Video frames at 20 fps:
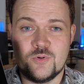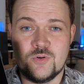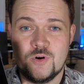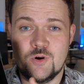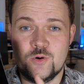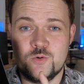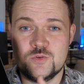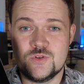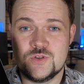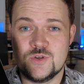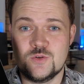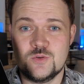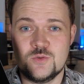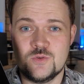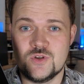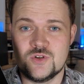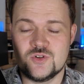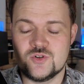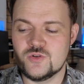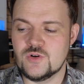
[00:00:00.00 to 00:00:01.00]
Pro 2
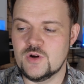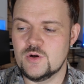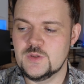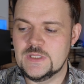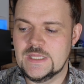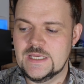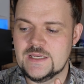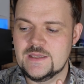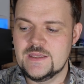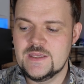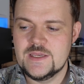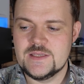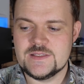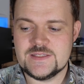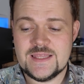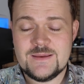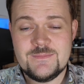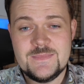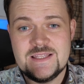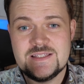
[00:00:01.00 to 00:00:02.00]
controller.
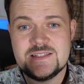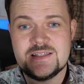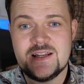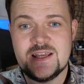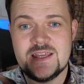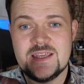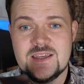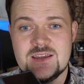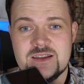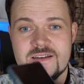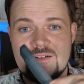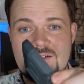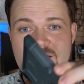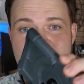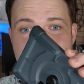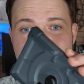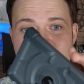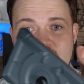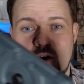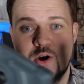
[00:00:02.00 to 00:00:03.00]
So that means that I can
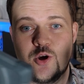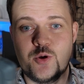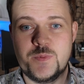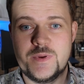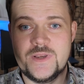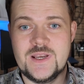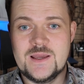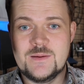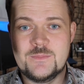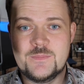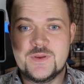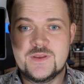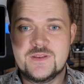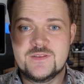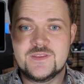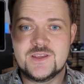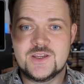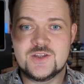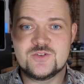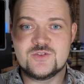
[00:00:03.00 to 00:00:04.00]
open up
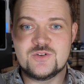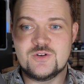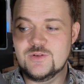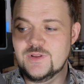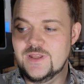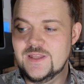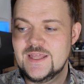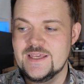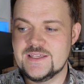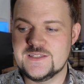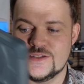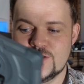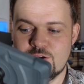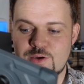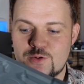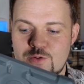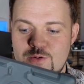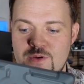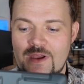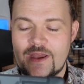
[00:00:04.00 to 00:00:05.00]
the controller like
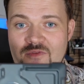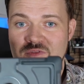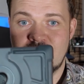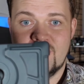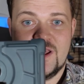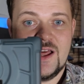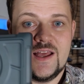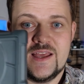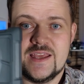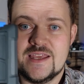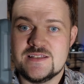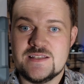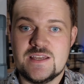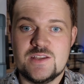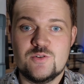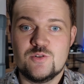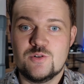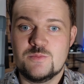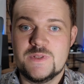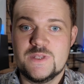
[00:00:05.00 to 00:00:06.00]
so, fly as I
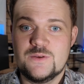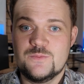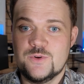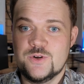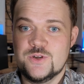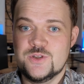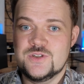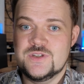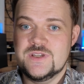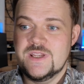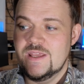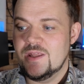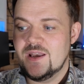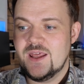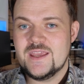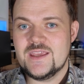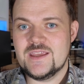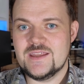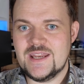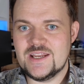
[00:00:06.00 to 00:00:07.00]
normally would, but
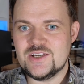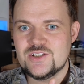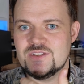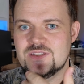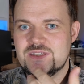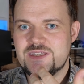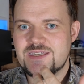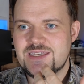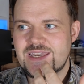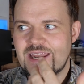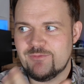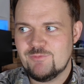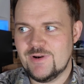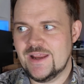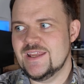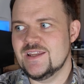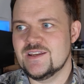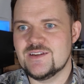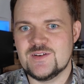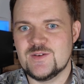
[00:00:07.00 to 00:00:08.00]
I can actually
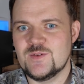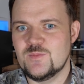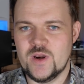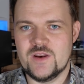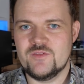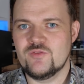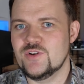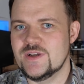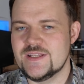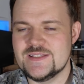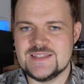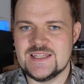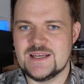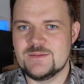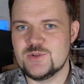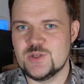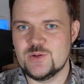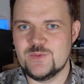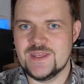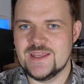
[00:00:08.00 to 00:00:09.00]
narrate whatever it is that
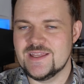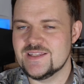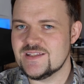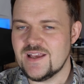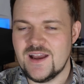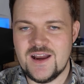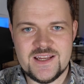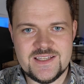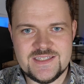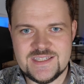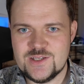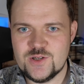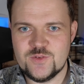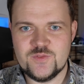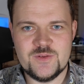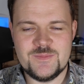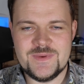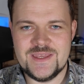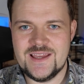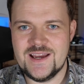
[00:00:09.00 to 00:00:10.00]
I'm doing. It's ideal
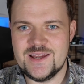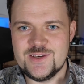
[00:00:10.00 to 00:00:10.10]
for me.